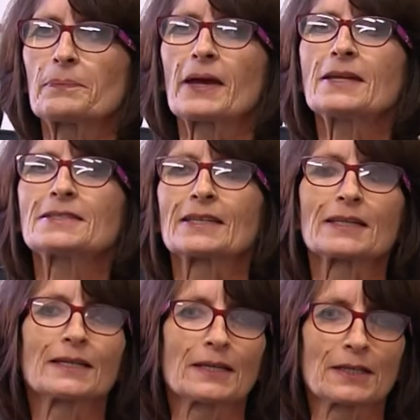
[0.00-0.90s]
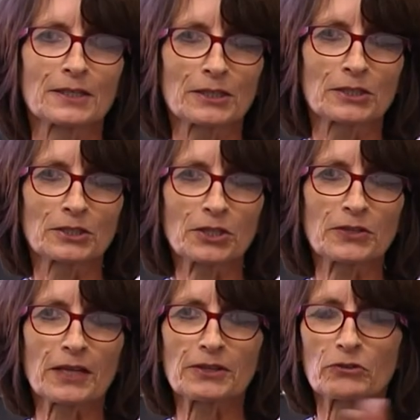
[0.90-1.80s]
a painting, so
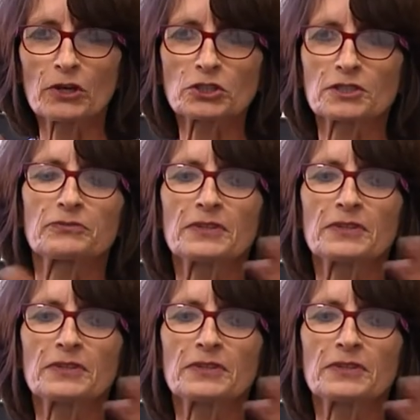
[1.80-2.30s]
that they're not just